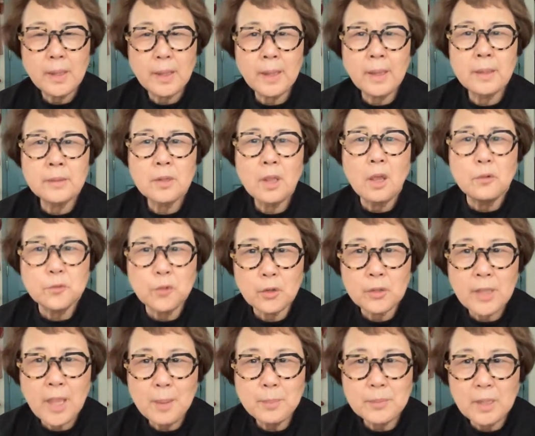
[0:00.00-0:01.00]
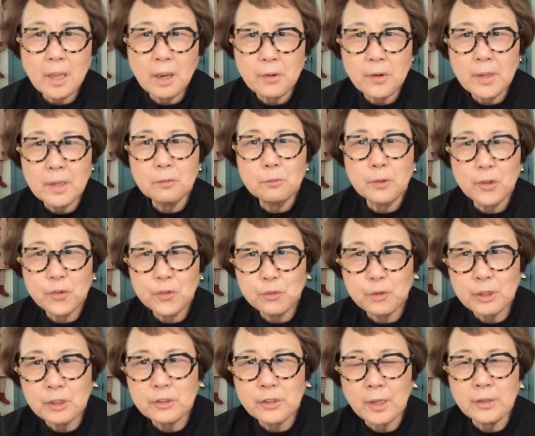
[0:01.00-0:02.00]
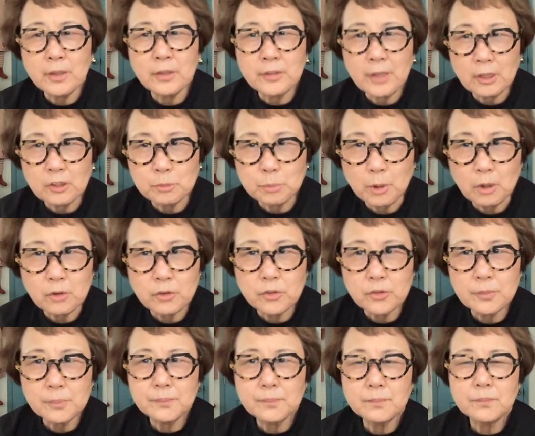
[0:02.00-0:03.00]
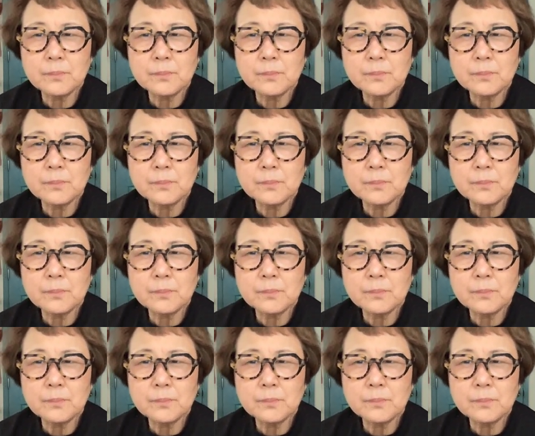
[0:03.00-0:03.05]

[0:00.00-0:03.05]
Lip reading: and vocabulary-restricted textbooks.